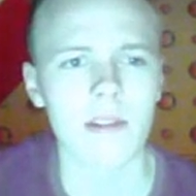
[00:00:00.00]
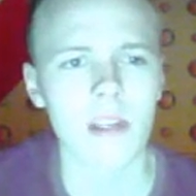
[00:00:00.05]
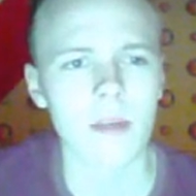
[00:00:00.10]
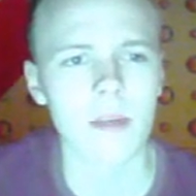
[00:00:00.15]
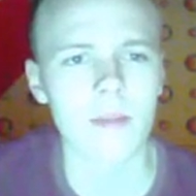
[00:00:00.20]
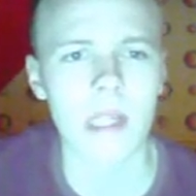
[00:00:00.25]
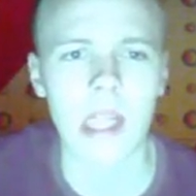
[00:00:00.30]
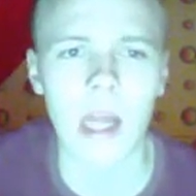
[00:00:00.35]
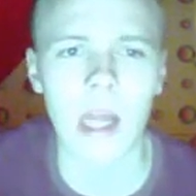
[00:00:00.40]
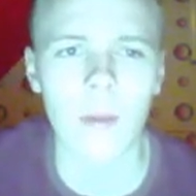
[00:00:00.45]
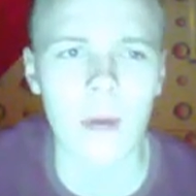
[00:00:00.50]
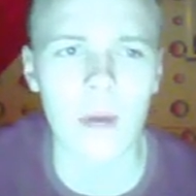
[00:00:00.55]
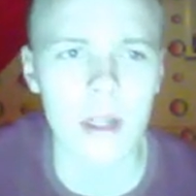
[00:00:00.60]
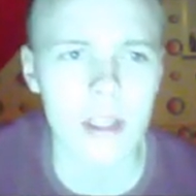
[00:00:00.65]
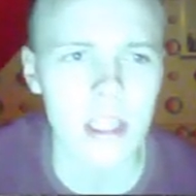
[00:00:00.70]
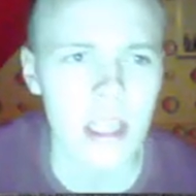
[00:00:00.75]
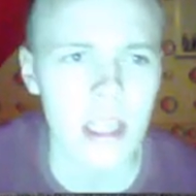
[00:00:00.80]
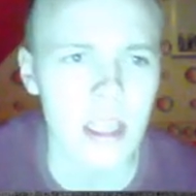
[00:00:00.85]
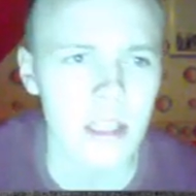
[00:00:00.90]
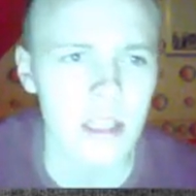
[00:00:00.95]
of something that I wanted
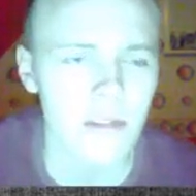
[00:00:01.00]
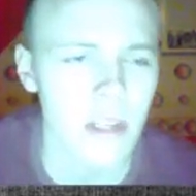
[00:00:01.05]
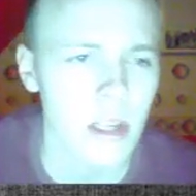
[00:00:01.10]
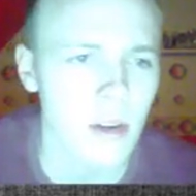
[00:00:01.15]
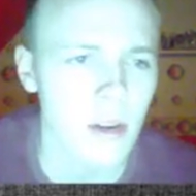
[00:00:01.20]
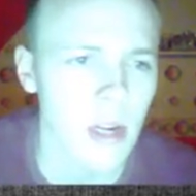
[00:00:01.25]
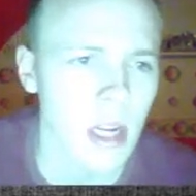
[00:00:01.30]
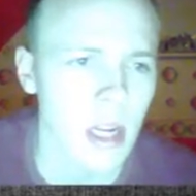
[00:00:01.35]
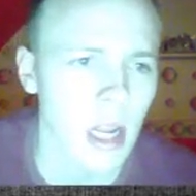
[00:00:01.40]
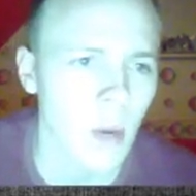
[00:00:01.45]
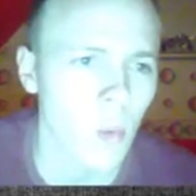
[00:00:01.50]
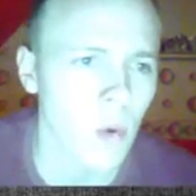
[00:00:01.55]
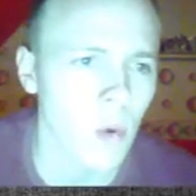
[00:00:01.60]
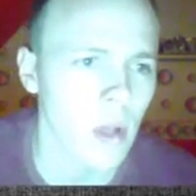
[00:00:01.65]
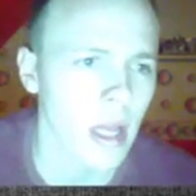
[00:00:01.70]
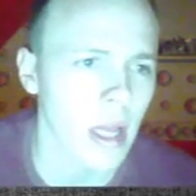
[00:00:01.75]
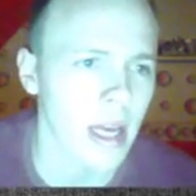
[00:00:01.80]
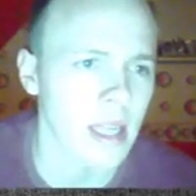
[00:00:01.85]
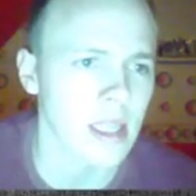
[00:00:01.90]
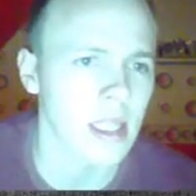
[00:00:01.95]
to say in this video, then I
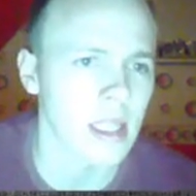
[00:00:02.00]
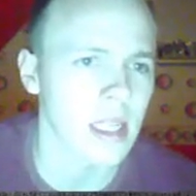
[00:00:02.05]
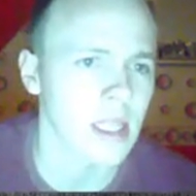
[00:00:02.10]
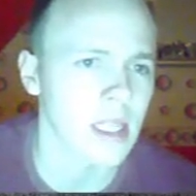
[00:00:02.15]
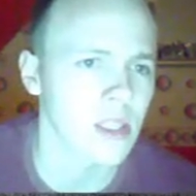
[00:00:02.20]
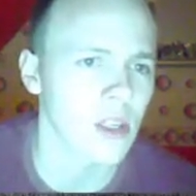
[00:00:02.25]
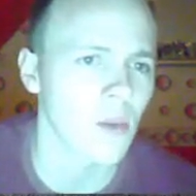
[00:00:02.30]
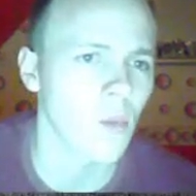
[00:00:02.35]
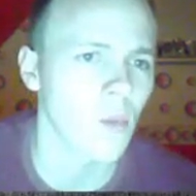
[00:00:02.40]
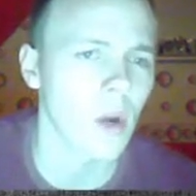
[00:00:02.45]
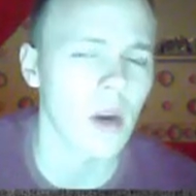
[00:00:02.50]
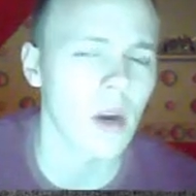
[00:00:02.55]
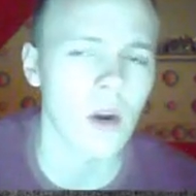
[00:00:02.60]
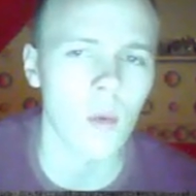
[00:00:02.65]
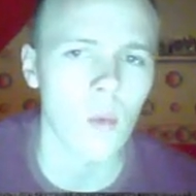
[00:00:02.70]
will edit it in somewhere.